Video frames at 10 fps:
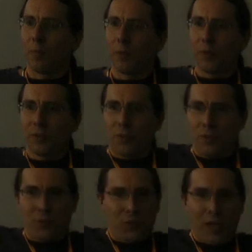and I built this
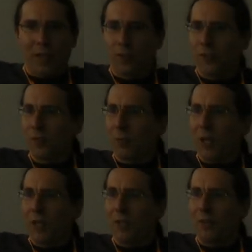giant
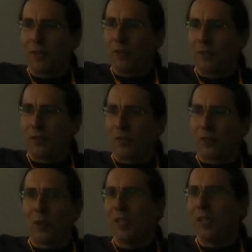6x8
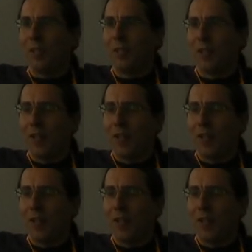screen